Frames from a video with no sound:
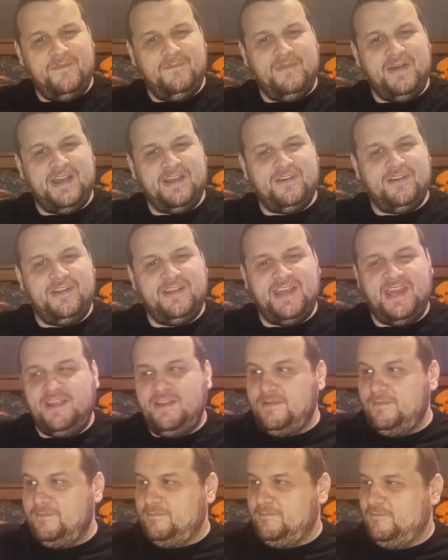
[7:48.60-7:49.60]
By going down,
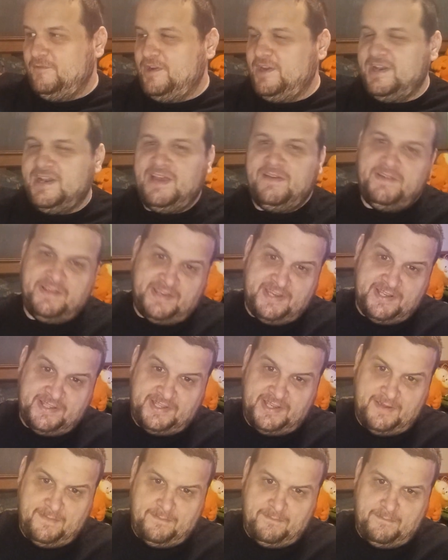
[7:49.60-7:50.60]
you reunite with
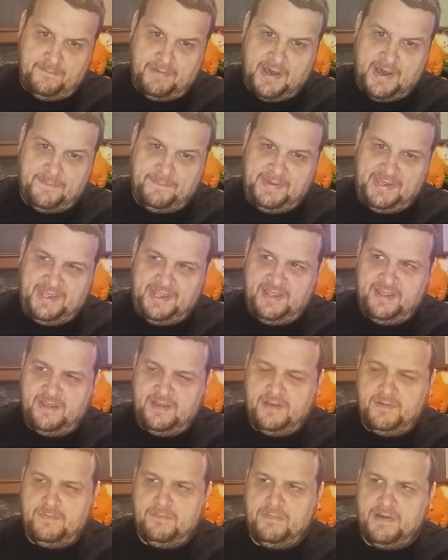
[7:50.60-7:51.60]
Kissy and Poppy.
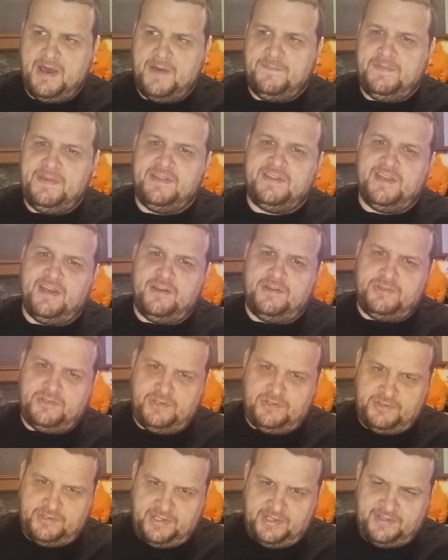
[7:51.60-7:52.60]
Poppy tells
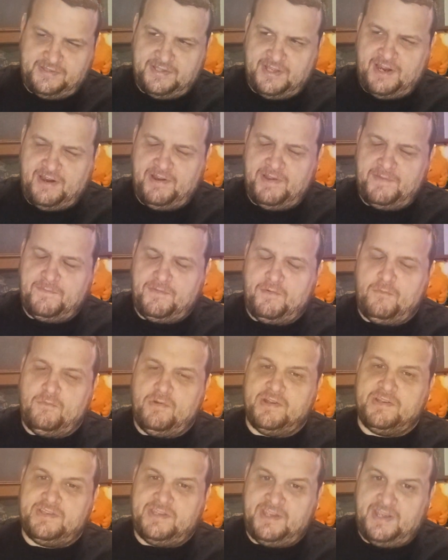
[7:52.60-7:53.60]
you she's sorry for
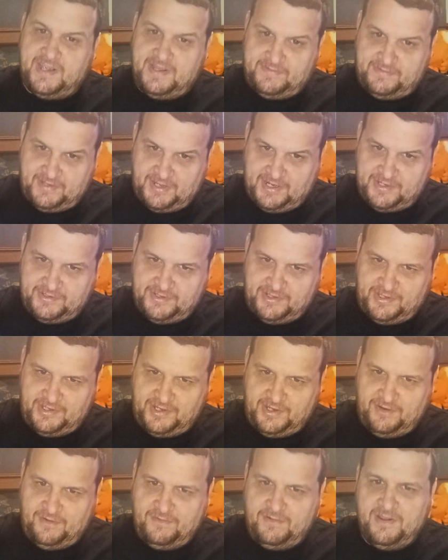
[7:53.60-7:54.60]
what she had done to
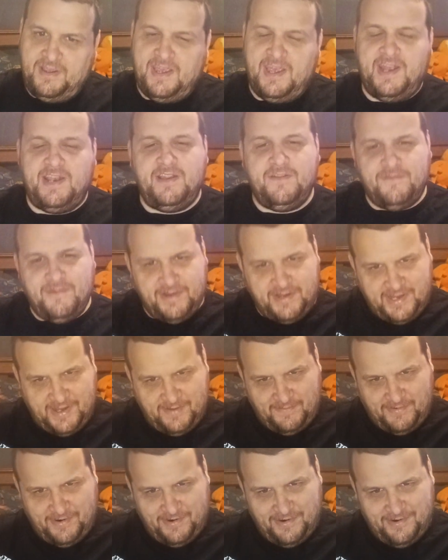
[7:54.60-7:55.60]
you, and you forgive
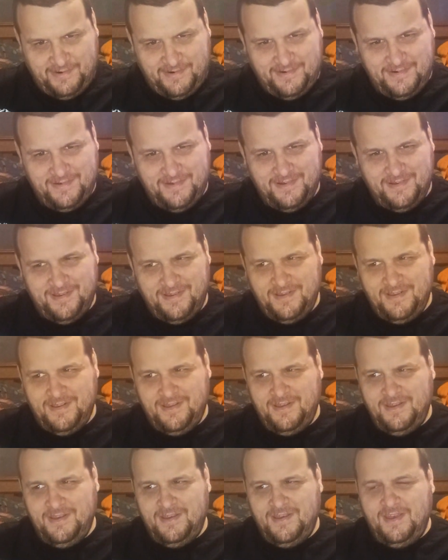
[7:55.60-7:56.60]
her.
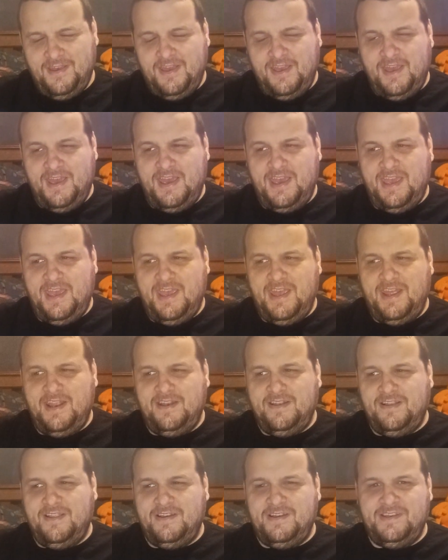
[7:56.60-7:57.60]

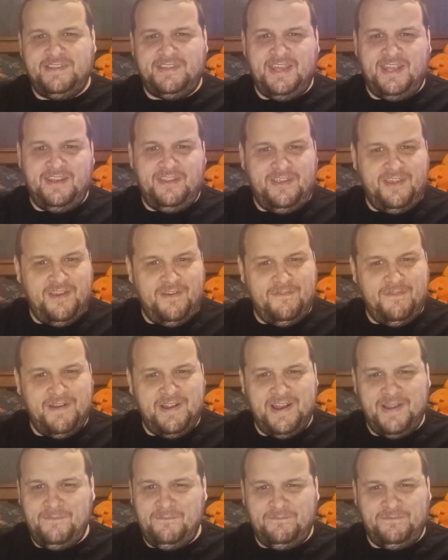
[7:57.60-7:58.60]
And Lily said, you
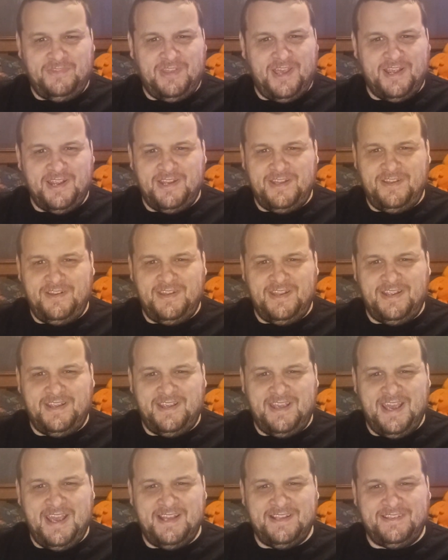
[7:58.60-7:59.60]
weren't talking to the
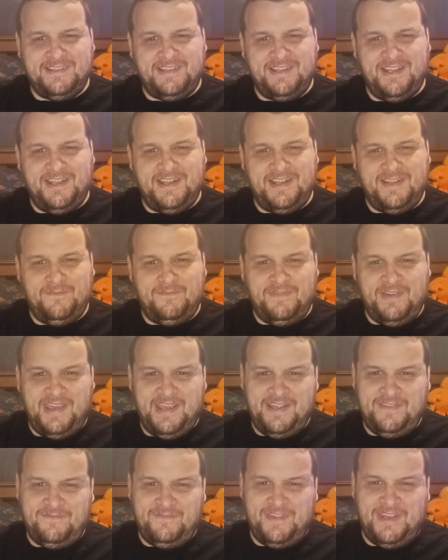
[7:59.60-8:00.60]
guests in the
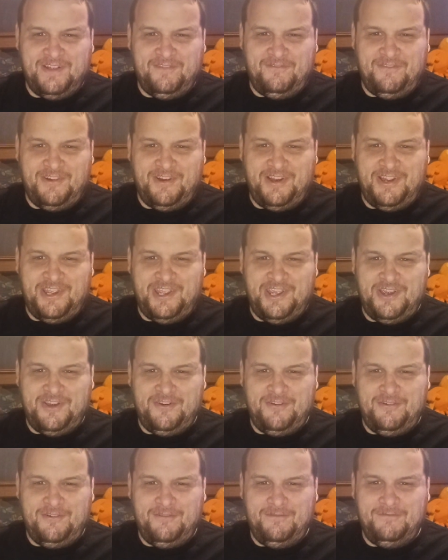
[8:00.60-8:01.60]
basement, were
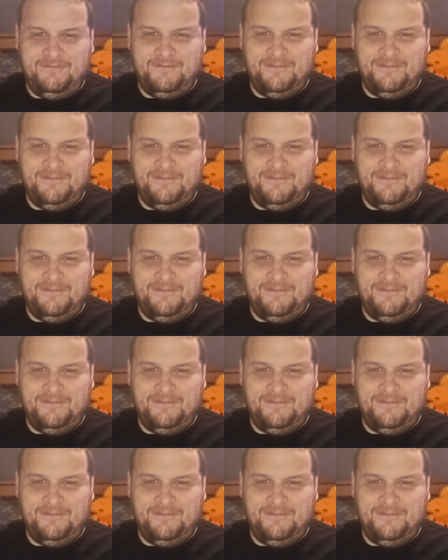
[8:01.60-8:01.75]
you?